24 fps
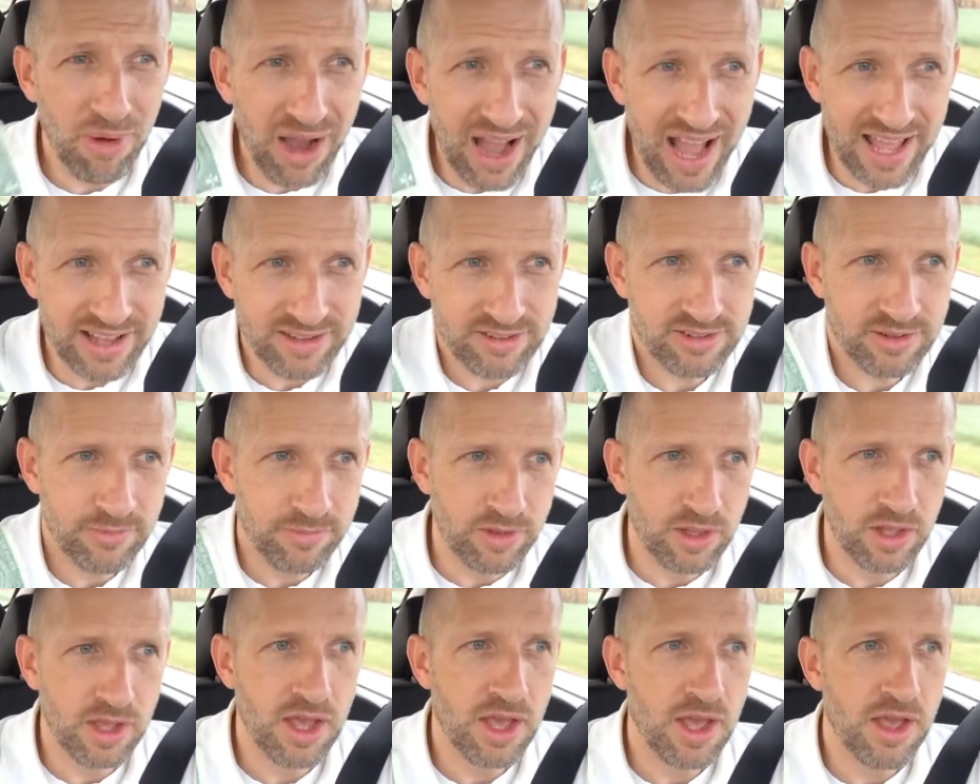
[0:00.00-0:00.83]
But
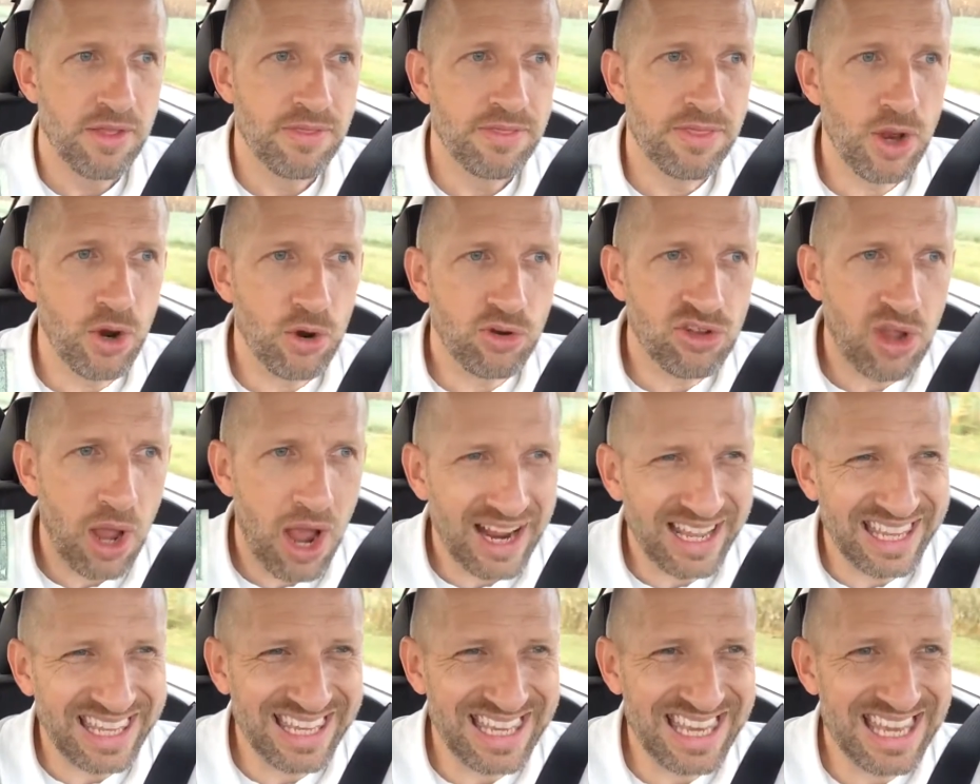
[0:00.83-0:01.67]
there's
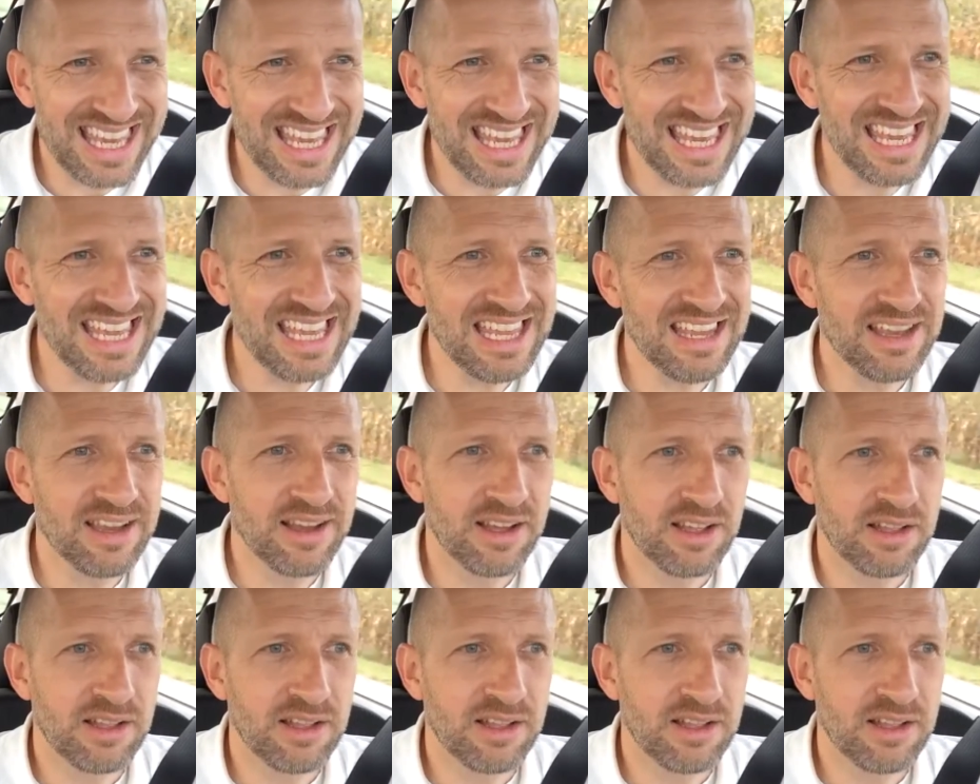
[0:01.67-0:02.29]
a key